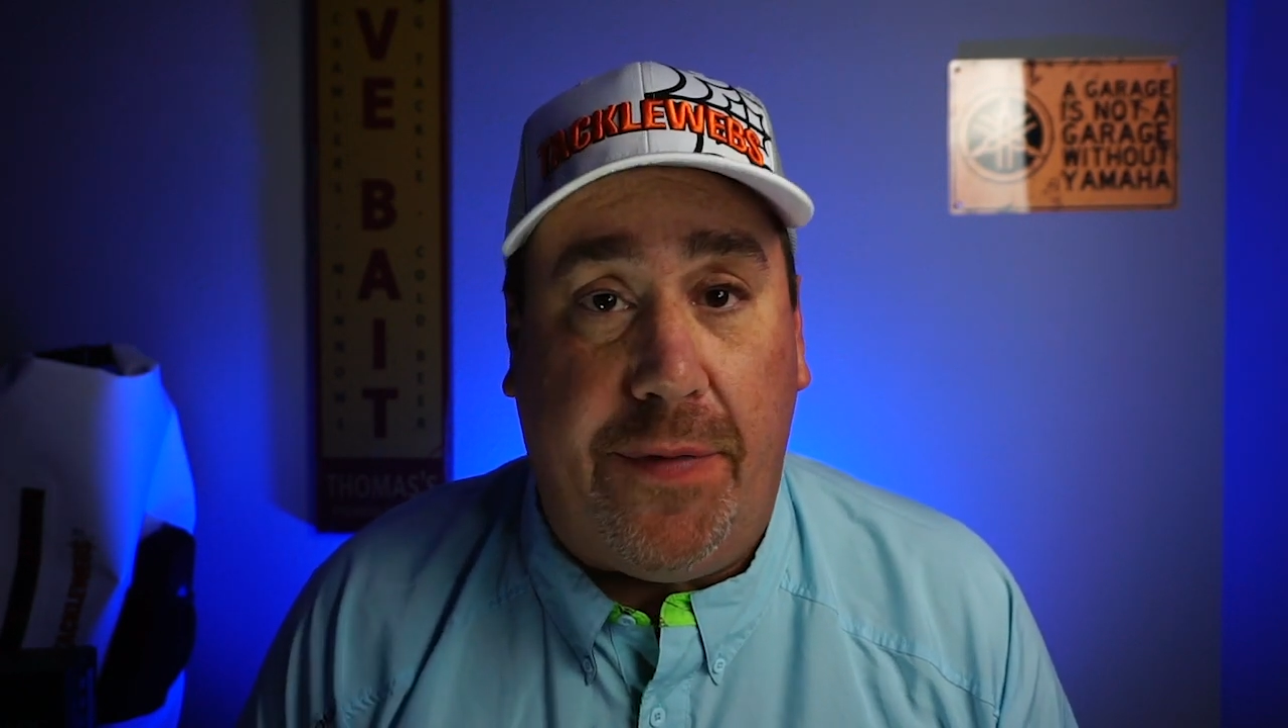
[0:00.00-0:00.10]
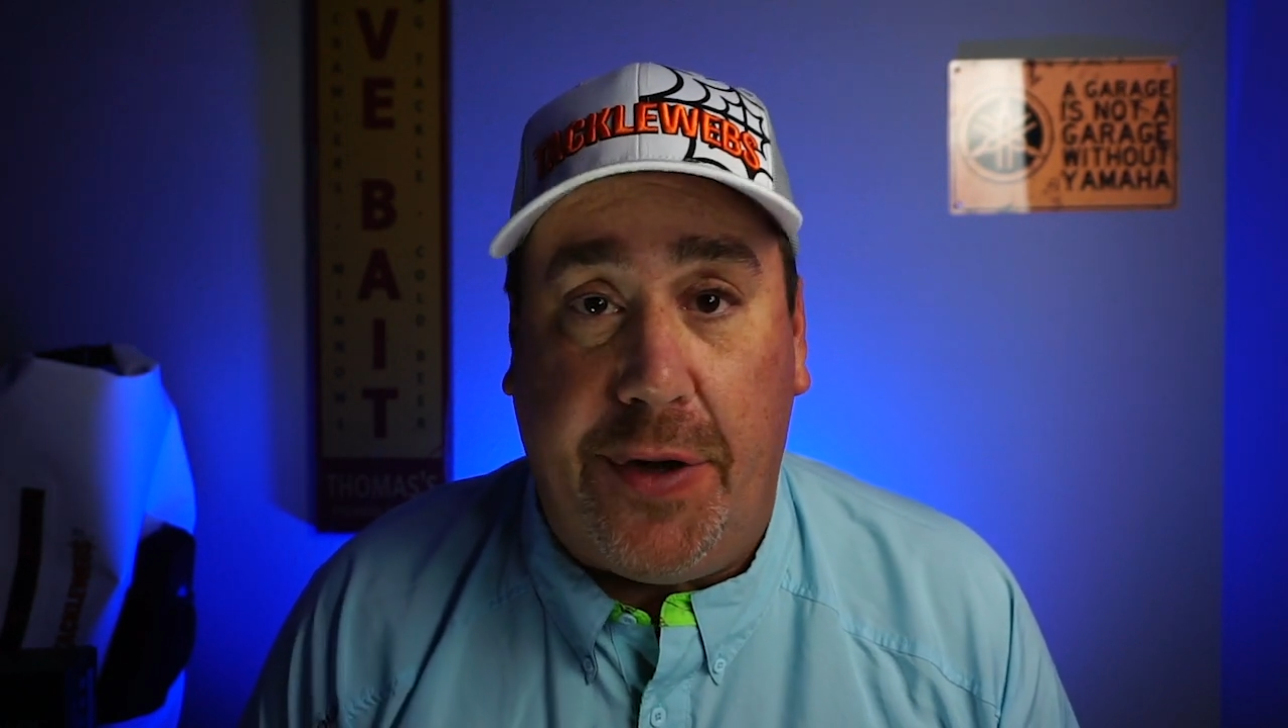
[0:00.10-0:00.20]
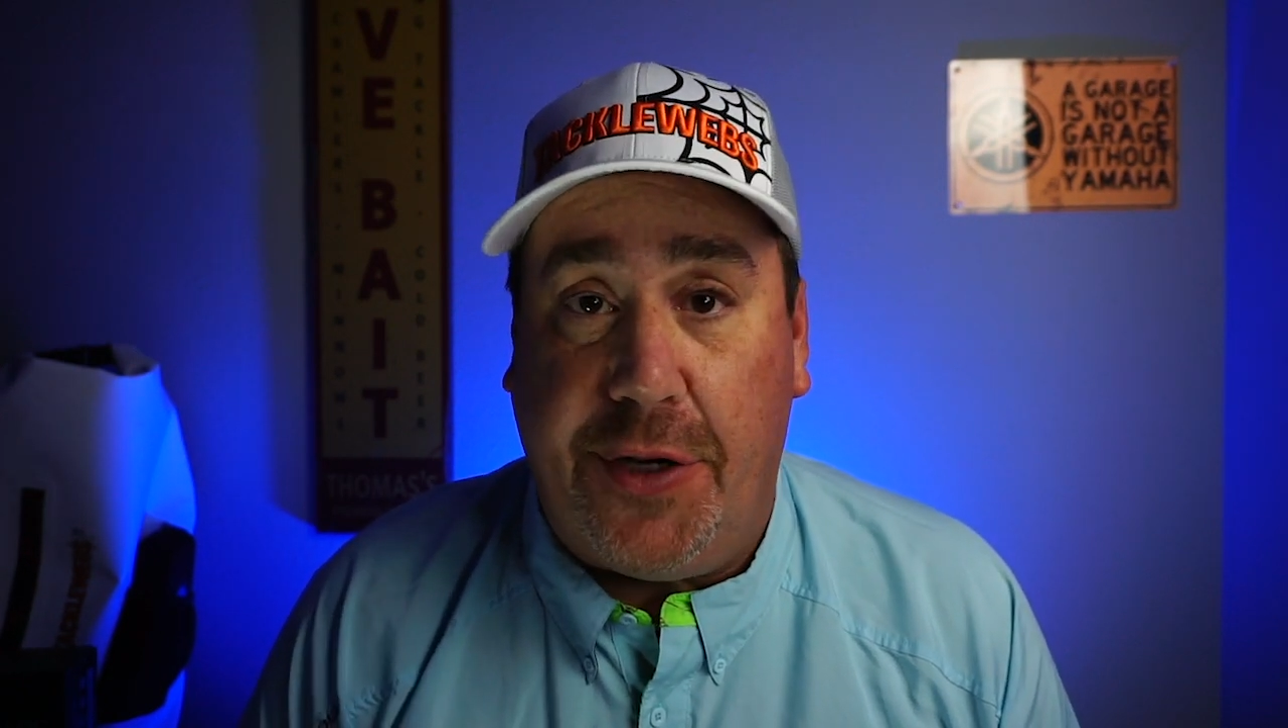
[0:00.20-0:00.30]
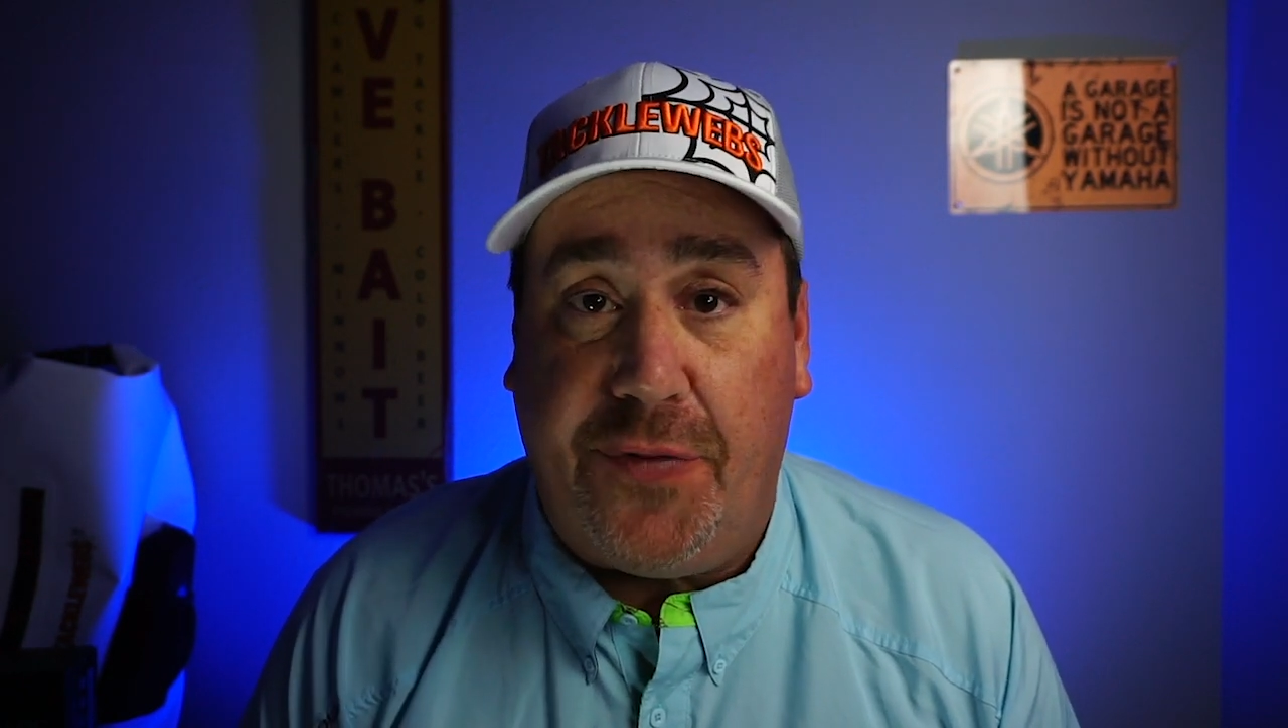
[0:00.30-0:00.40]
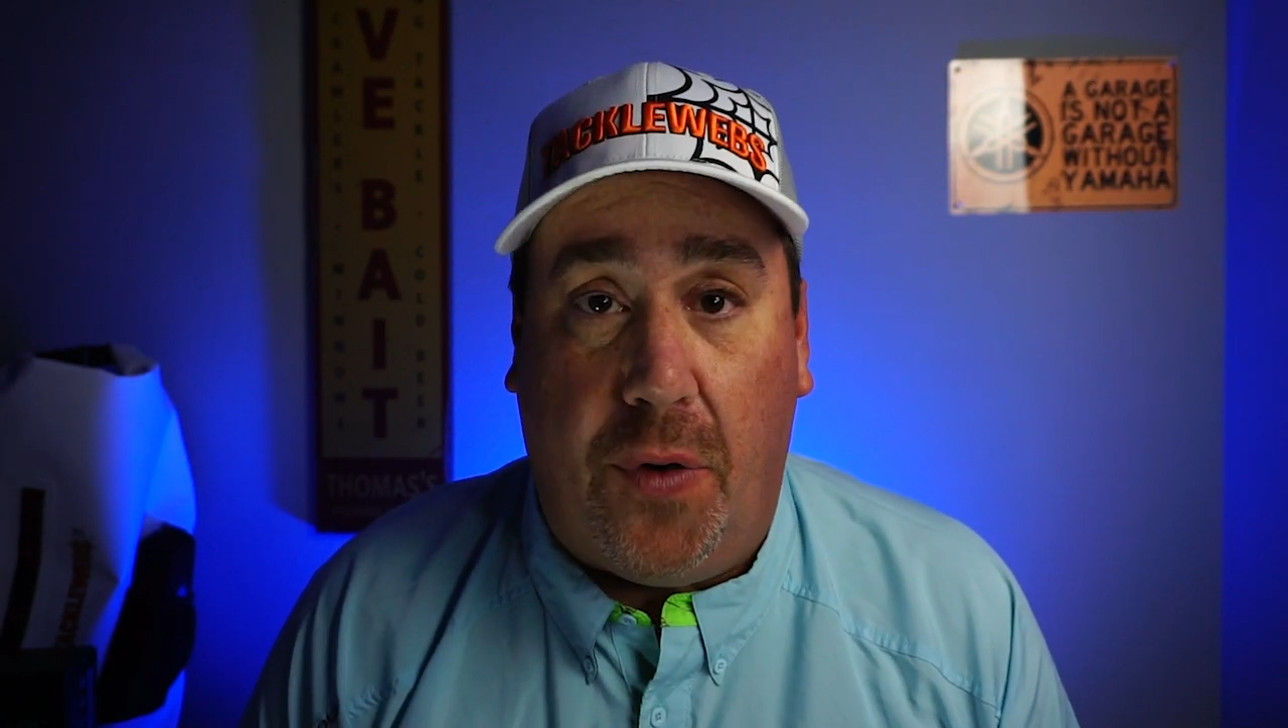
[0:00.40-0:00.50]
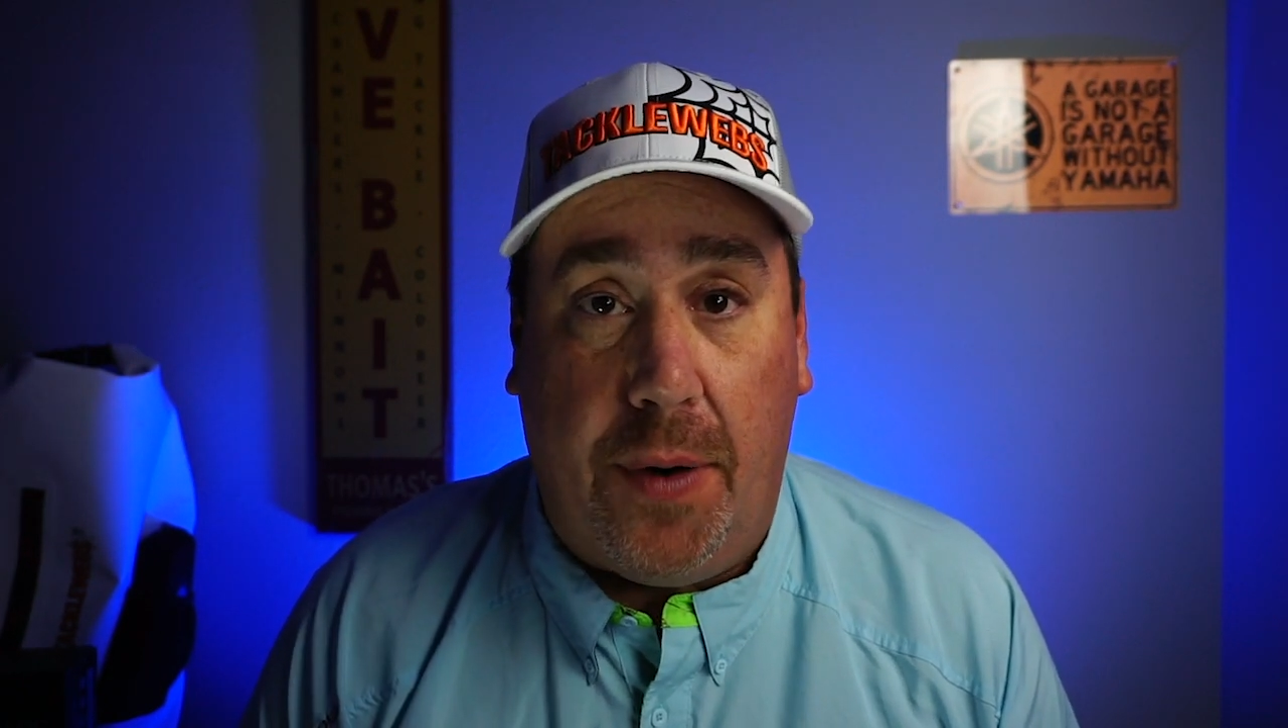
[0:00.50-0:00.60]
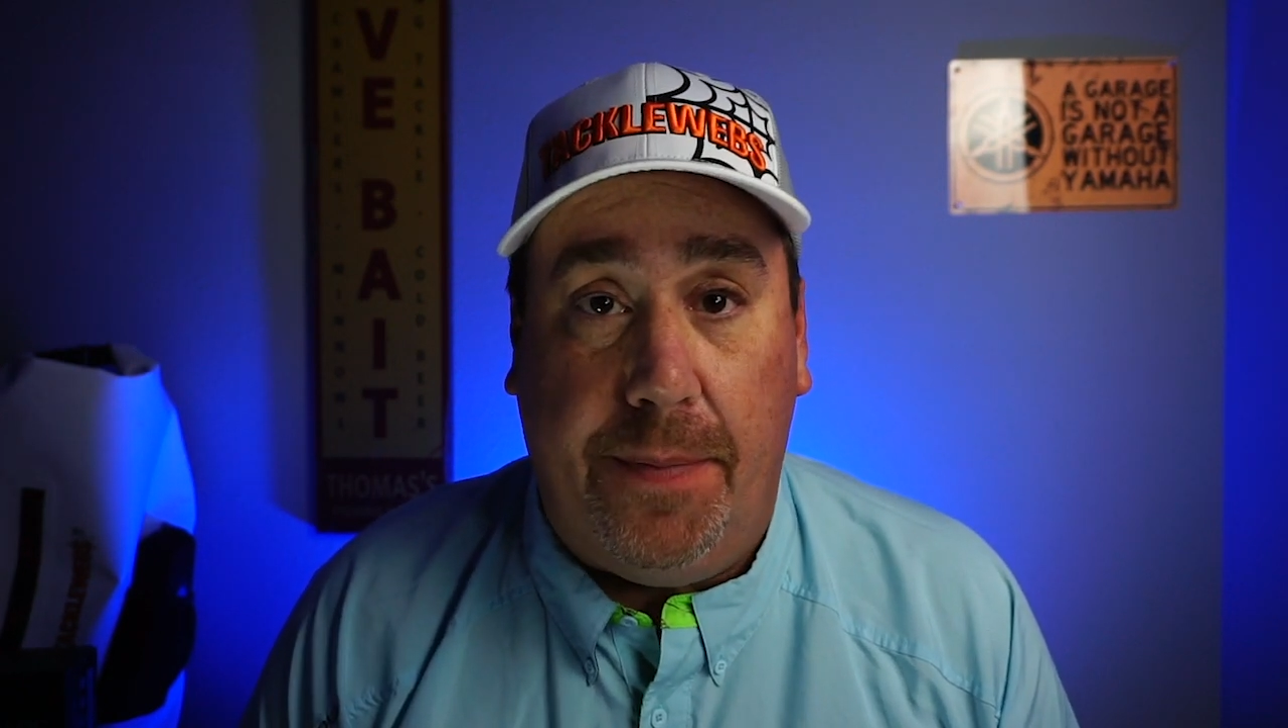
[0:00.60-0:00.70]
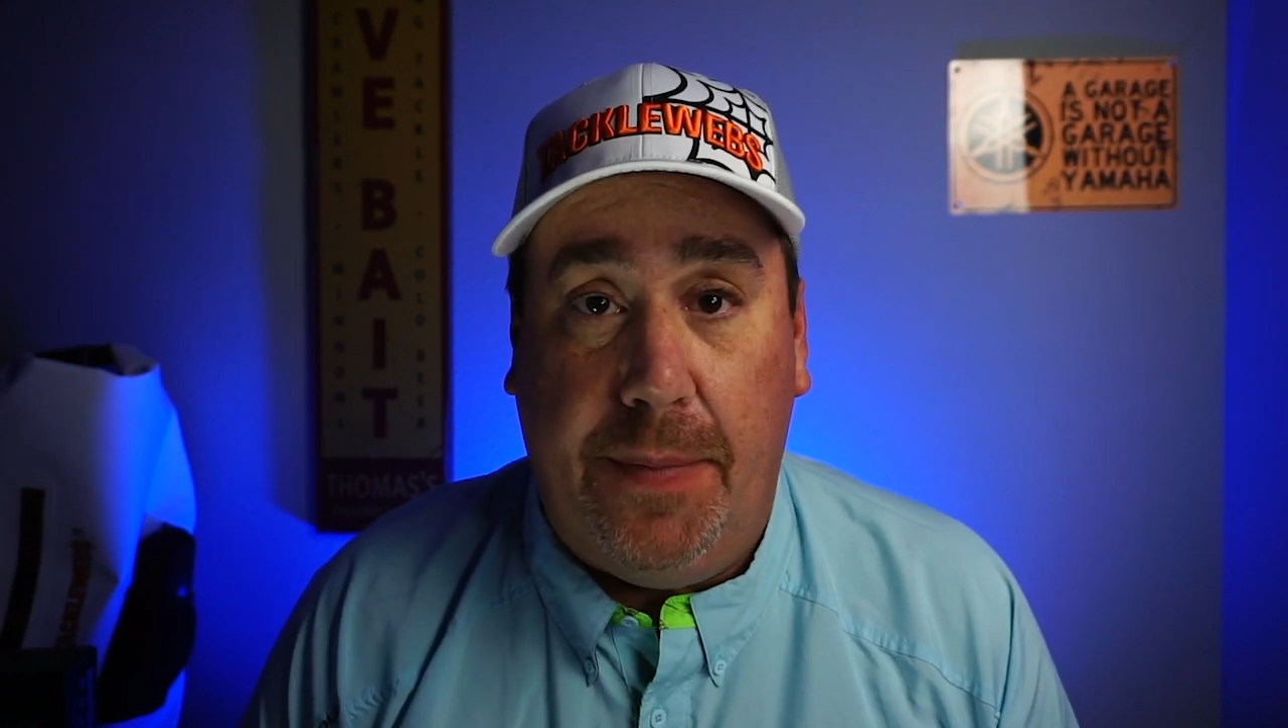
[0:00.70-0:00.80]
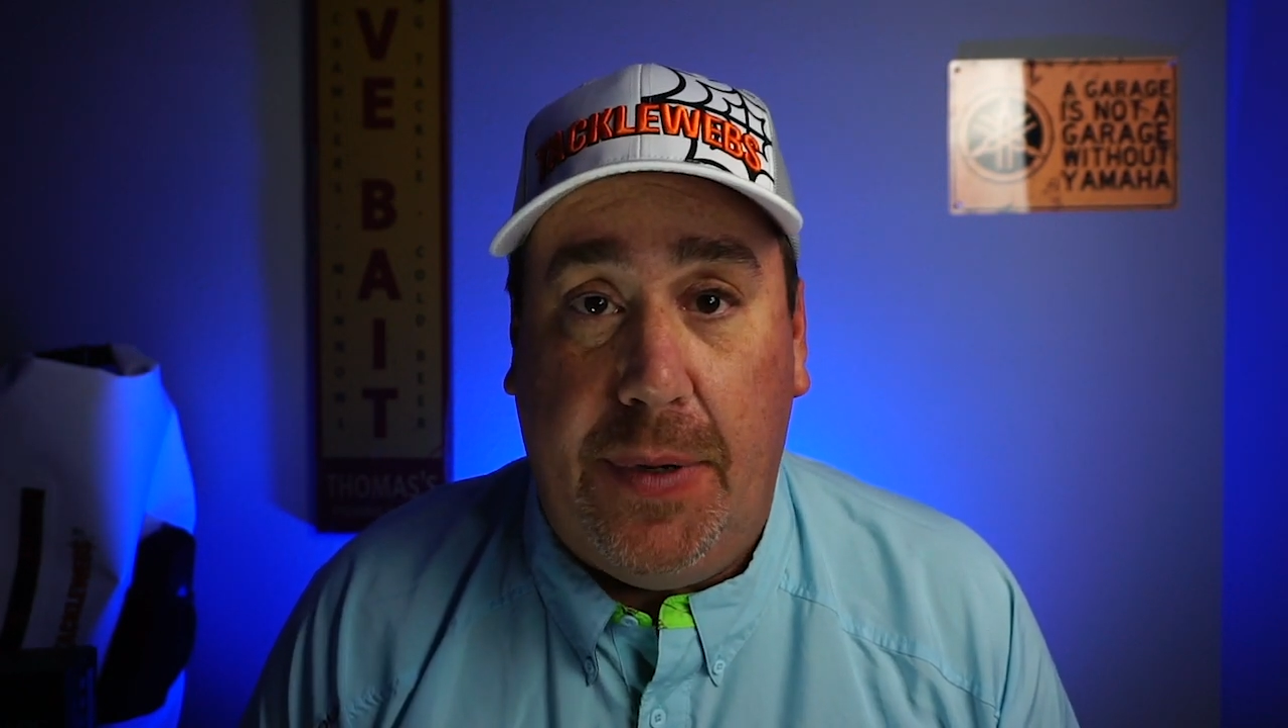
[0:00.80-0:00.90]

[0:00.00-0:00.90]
footage for.